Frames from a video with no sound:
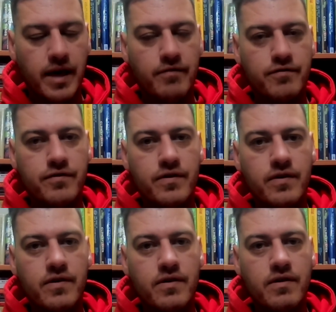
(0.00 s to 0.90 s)
have
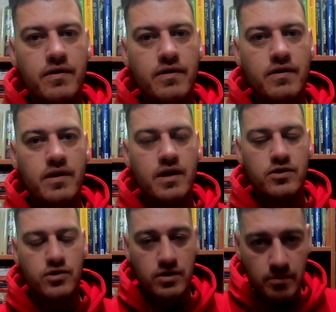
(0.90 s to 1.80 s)

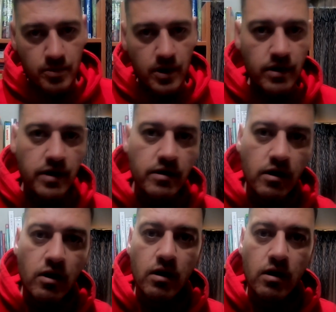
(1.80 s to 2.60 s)
a certain period